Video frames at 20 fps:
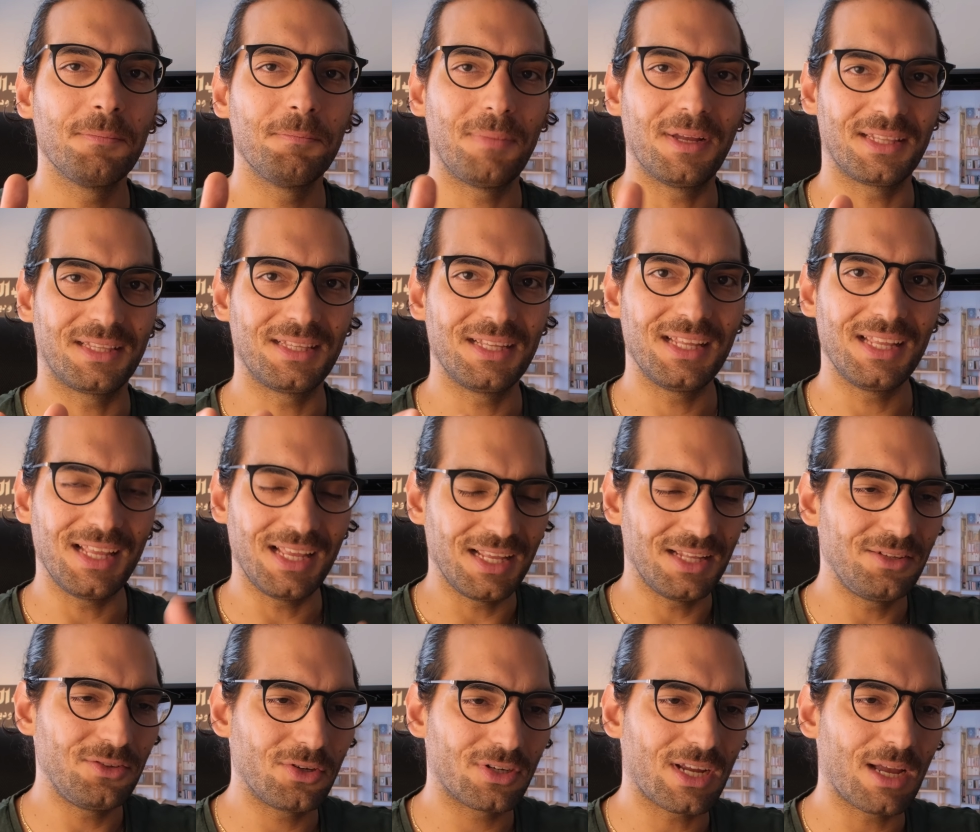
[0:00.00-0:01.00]
But
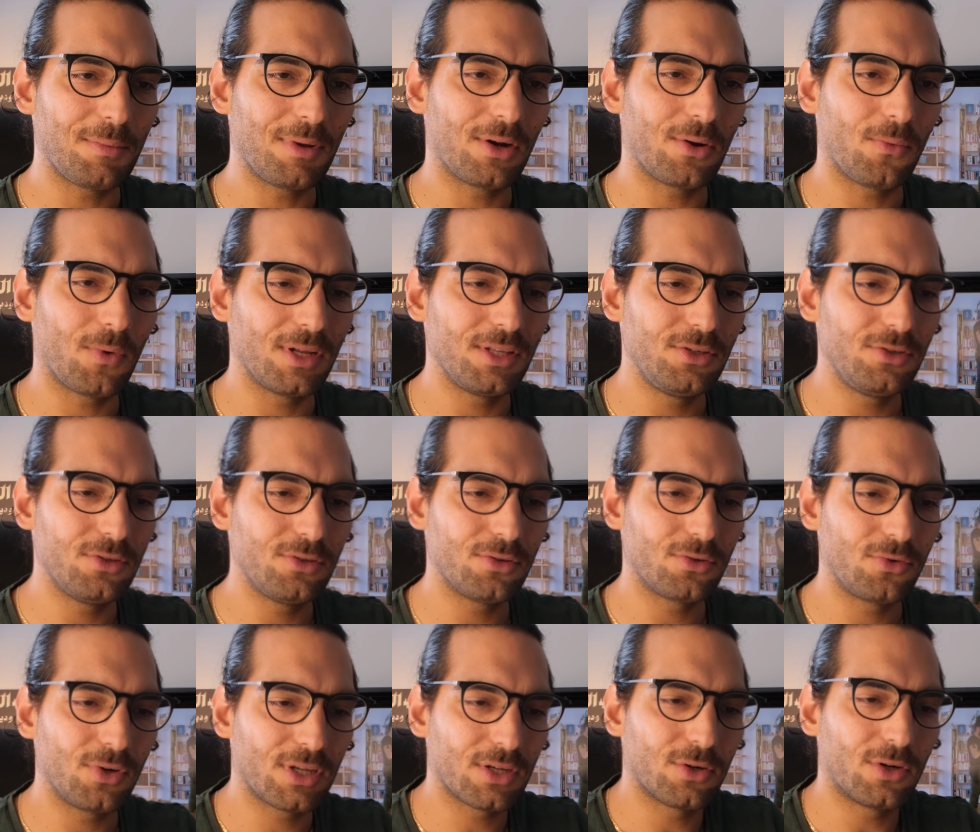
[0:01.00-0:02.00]
in your camera, when you're
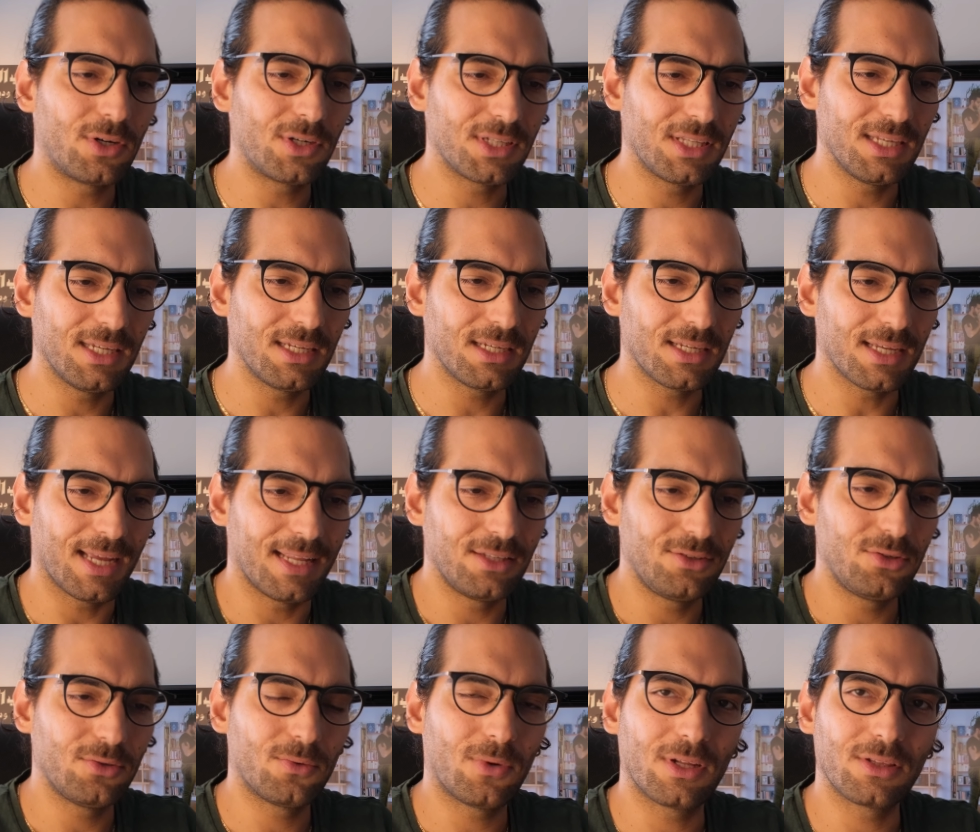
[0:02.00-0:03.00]
recording and
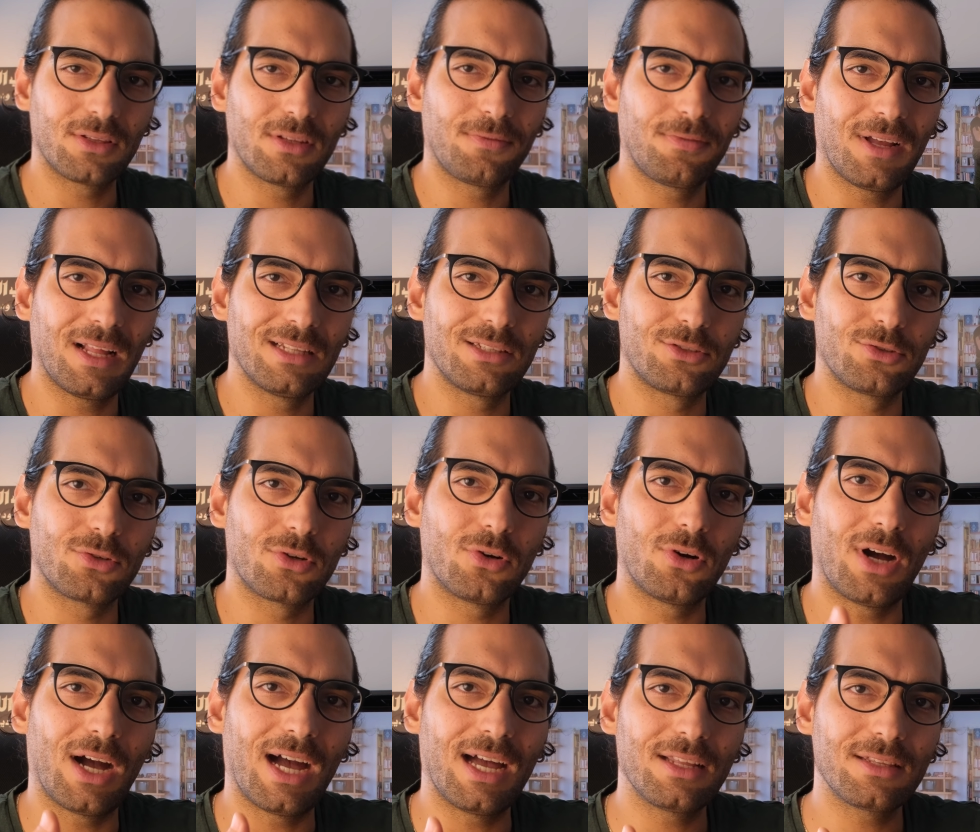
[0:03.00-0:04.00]
you want the file to go
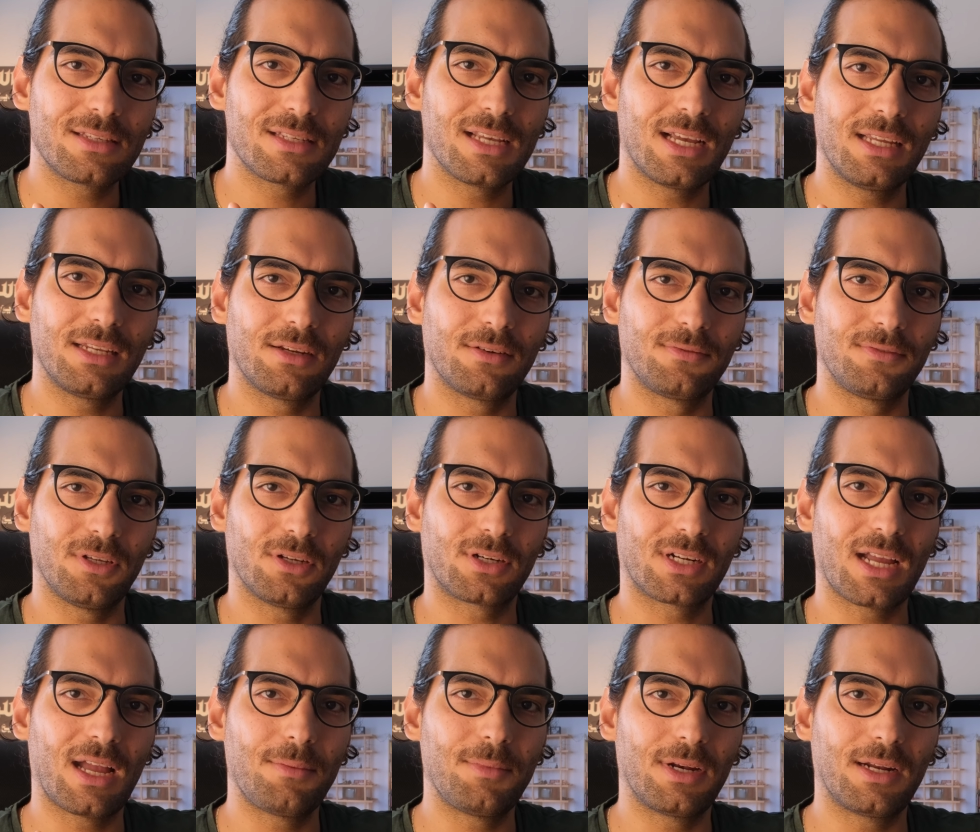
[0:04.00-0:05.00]
outside of your
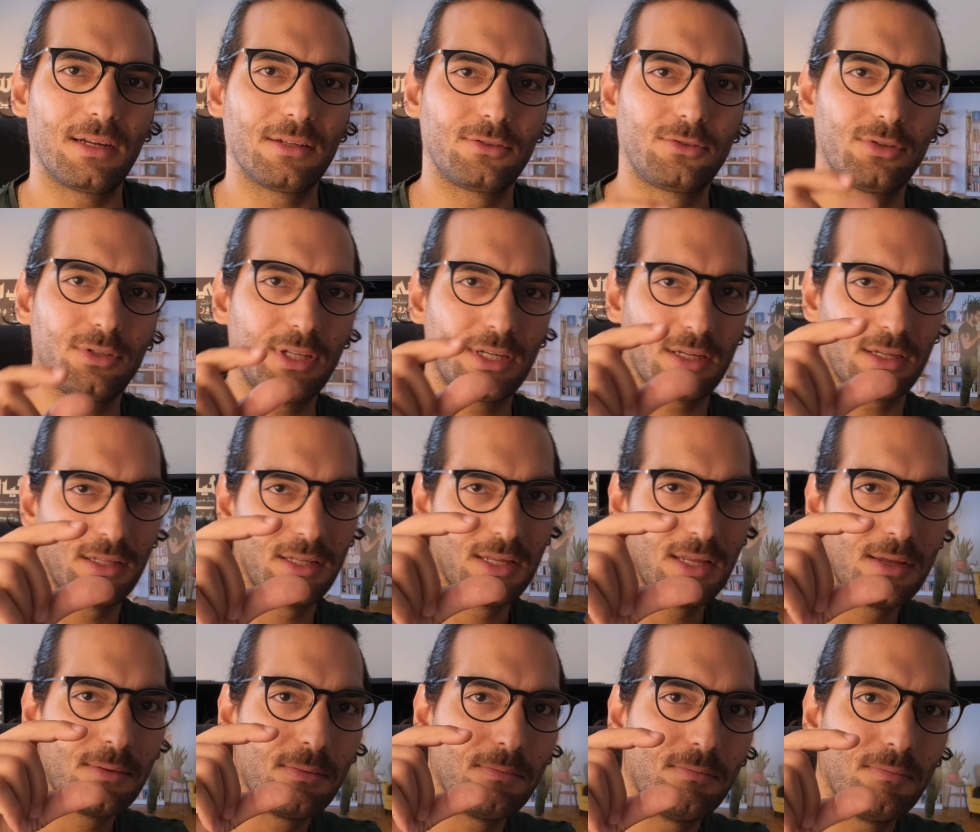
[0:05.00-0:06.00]
camera to the
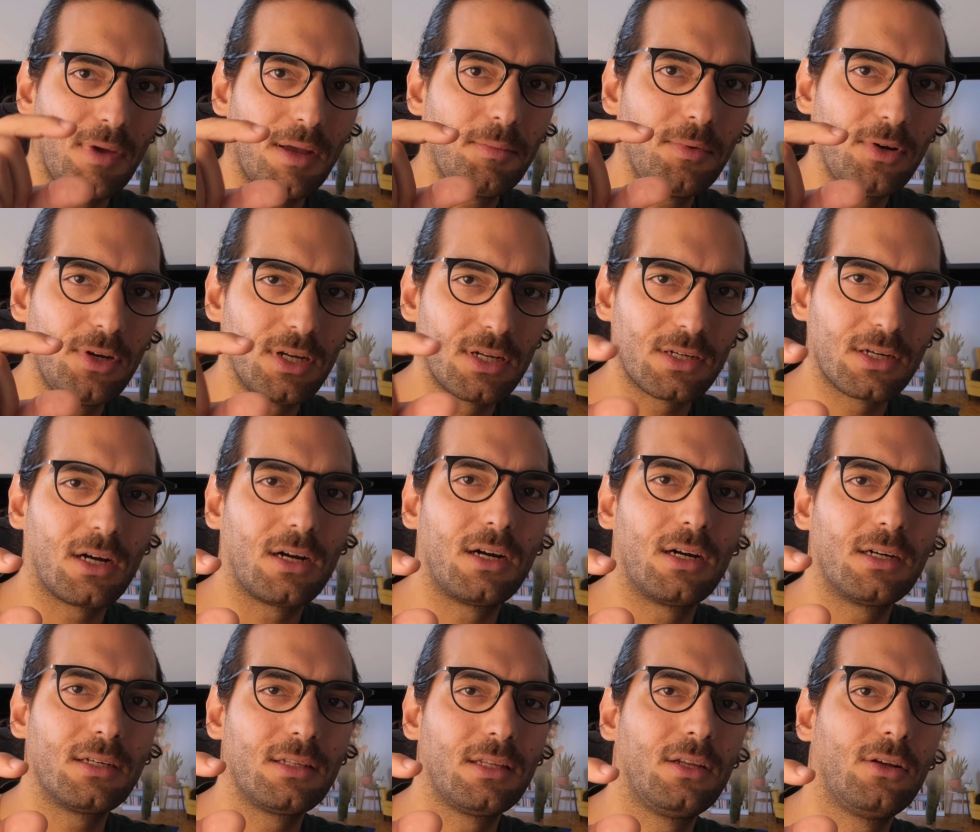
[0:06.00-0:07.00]
memory
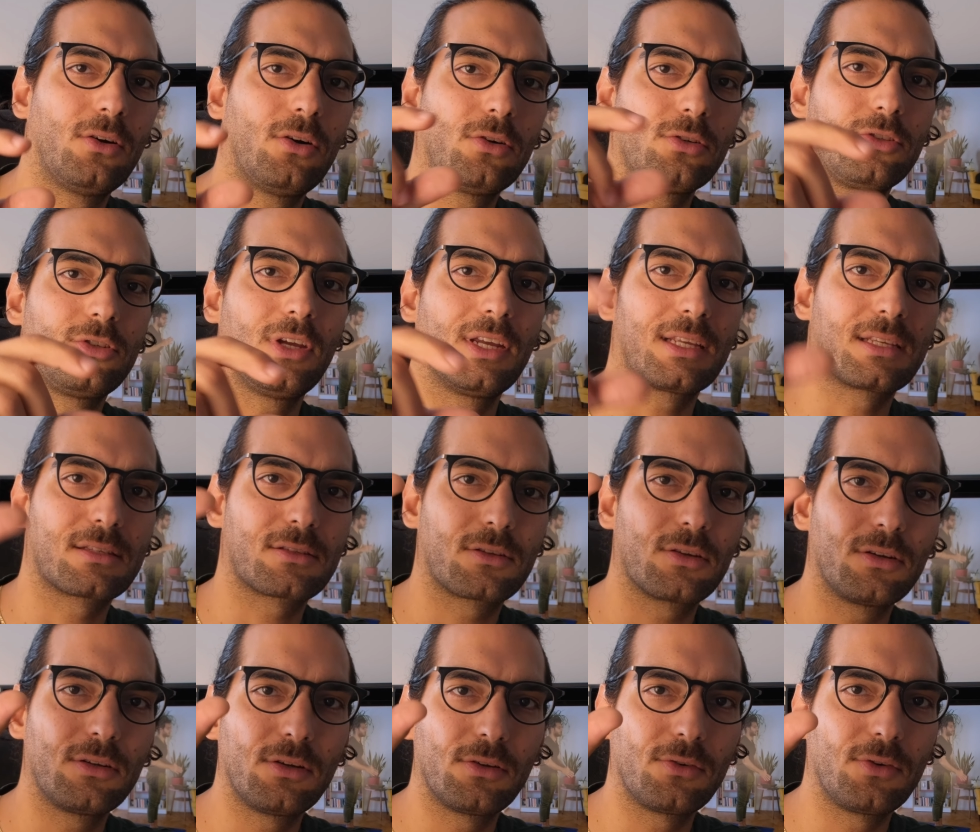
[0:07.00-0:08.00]
card or to
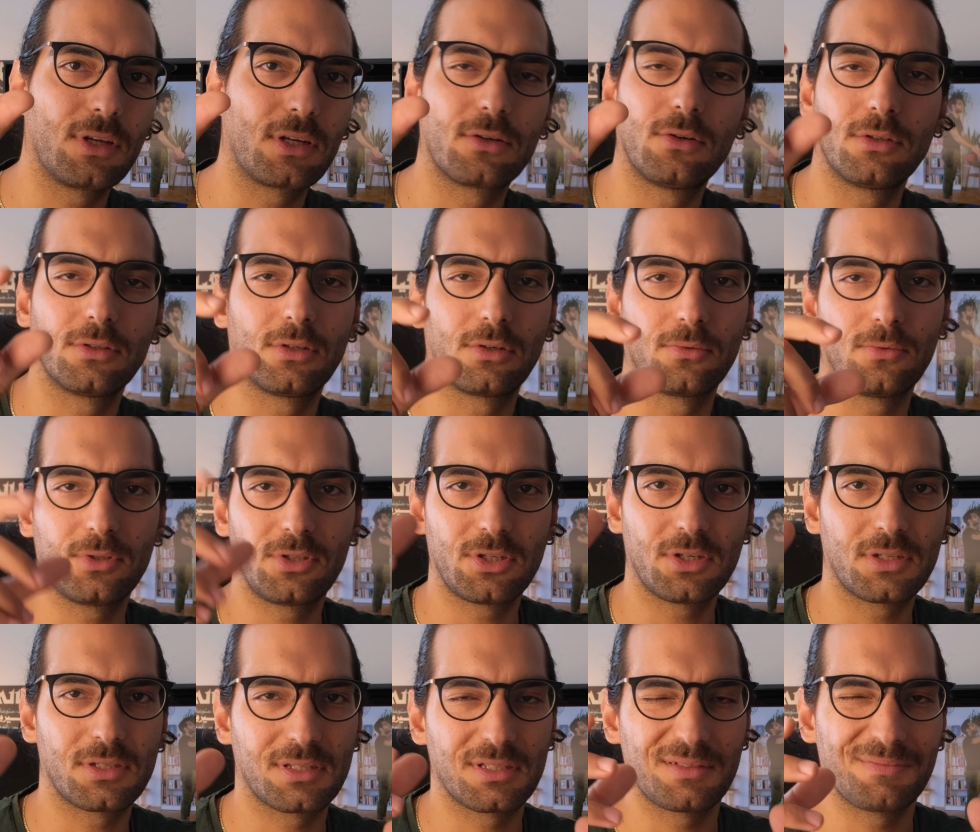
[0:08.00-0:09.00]
external recorder, which
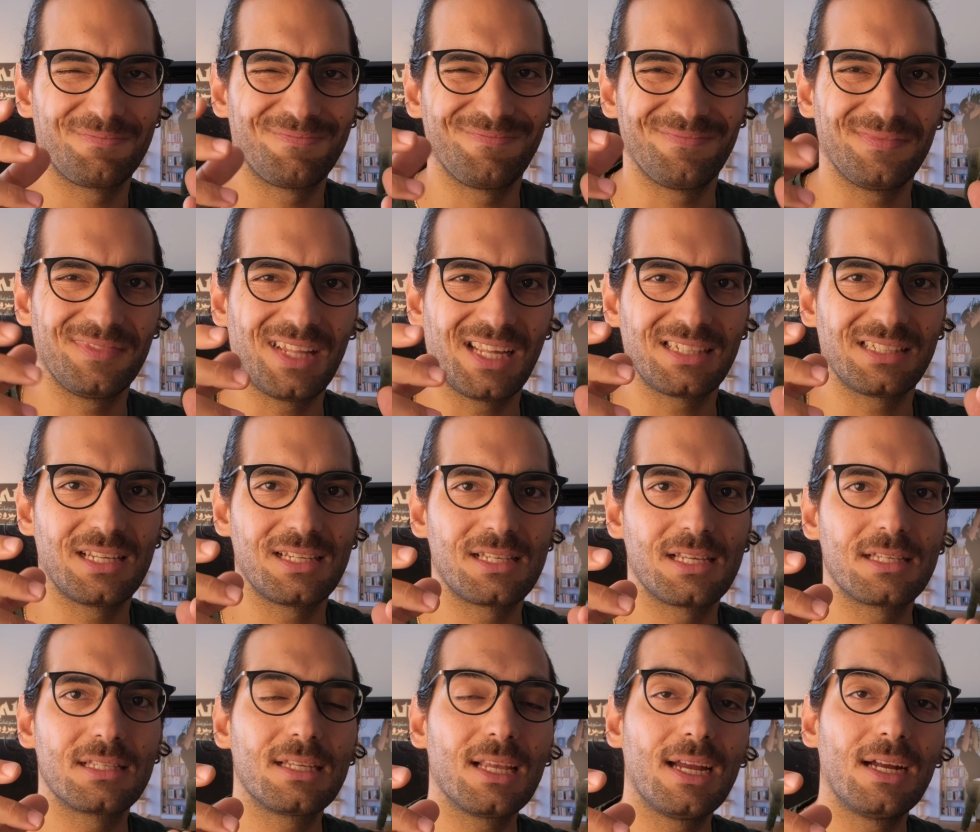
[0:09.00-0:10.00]
is not
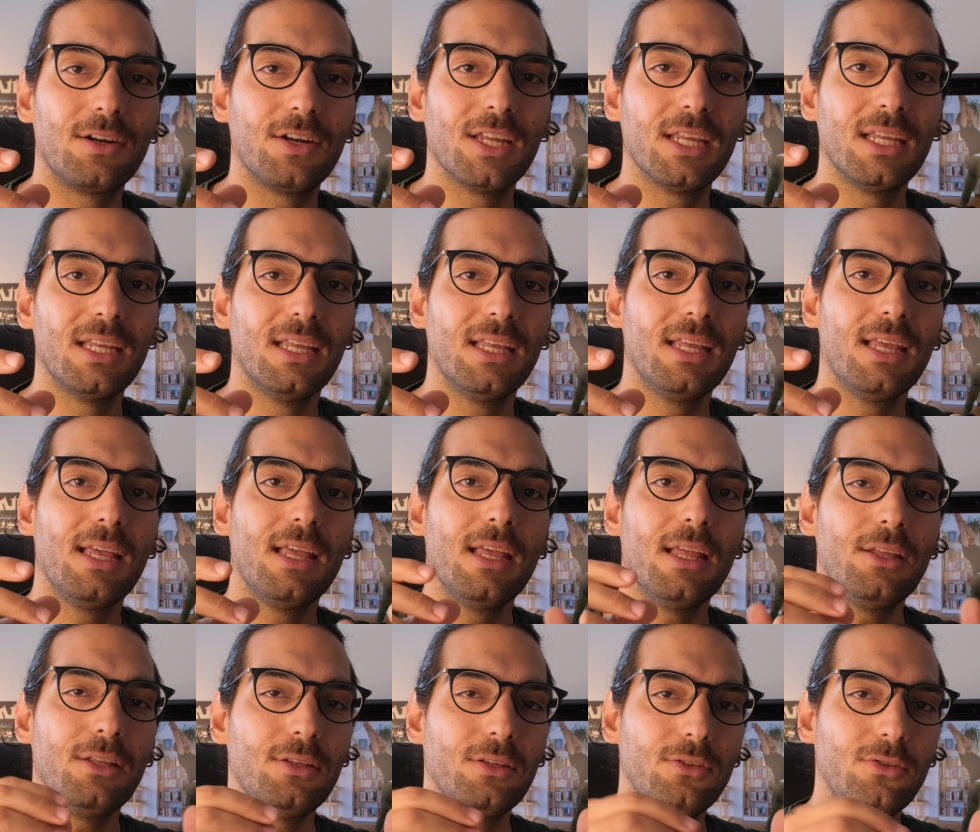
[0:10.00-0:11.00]
necessary,
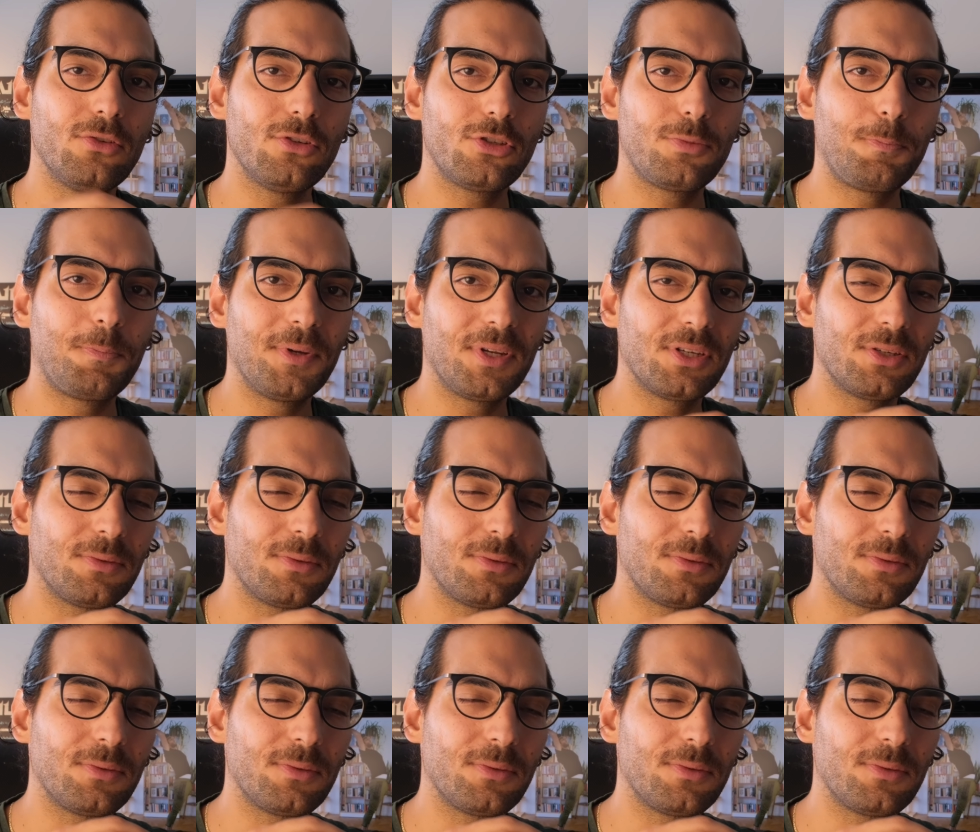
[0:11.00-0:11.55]
you should